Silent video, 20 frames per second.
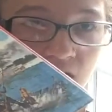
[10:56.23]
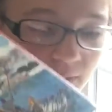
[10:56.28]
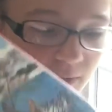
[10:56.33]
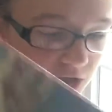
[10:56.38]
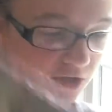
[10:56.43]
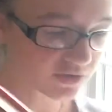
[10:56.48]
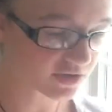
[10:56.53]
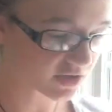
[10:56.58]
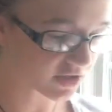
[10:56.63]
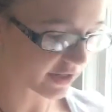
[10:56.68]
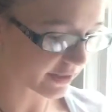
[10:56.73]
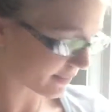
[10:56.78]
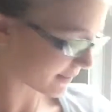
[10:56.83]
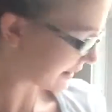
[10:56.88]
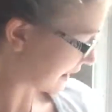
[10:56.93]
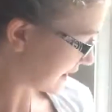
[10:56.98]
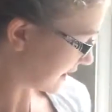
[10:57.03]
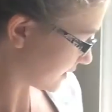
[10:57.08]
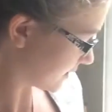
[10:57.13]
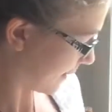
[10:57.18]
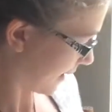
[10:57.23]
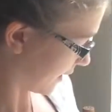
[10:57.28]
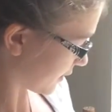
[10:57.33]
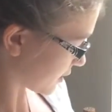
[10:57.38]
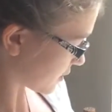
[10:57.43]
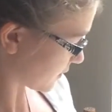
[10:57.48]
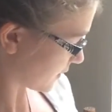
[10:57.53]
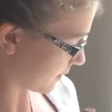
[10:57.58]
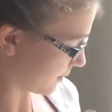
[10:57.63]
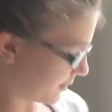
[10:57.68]
damage on the side, but that doesn't matter,
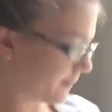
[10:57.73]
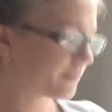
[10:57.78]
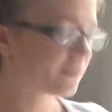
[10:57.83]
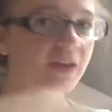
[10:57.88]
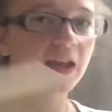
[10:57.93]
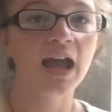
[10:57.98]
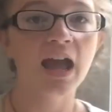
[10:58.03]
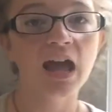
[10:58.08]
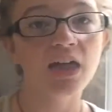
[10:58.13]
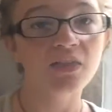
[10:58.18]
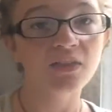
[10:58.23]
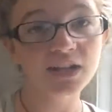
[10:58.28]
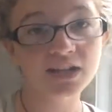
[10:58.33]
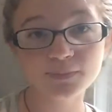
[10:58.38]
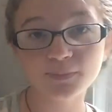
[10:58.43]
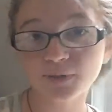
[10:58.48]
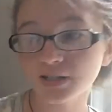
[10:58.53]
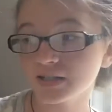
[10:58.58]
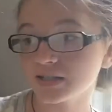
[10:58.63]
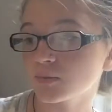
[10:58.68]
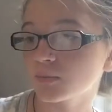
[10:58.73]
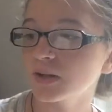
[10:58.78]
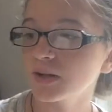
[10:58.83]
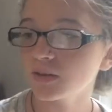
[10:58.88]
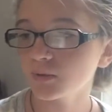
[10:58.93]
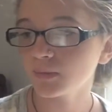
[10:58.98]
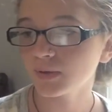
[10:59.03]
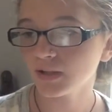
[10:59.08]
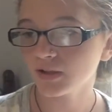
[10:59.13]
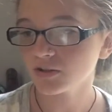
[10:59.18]
it's readable. The next book is The Wind
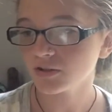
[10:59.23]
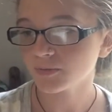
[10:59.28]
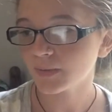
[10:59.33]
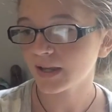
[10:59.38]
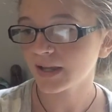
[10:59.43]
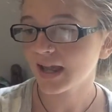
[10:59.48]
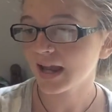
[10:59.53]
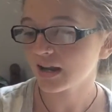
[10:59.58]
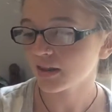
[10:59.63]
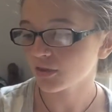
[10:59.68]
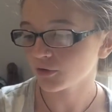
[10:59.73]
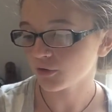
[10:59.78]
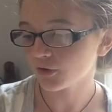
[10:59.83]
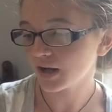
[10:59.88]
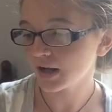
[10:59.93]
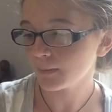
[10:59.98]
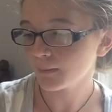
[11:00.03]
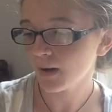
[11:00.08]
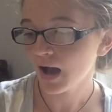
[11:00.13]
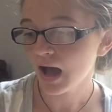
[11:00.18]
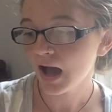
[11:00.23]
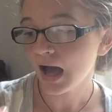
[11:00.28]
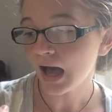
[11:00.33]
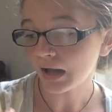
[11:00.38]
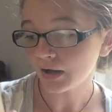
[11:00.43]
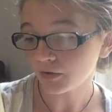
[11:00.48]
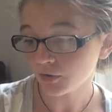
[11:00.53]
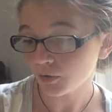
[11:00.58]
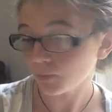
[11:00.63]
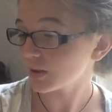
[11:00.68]
in the Willows by Kenneth Graham.
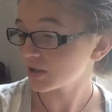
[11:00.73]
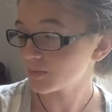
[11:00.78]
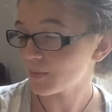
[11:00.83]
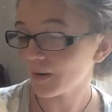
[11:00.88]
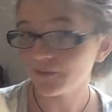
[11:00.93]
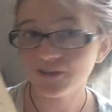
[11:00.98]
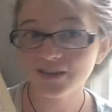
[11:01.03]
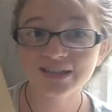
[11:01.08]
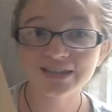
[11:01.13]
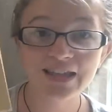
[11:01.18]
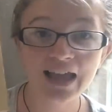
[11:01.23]
I don't know much about this.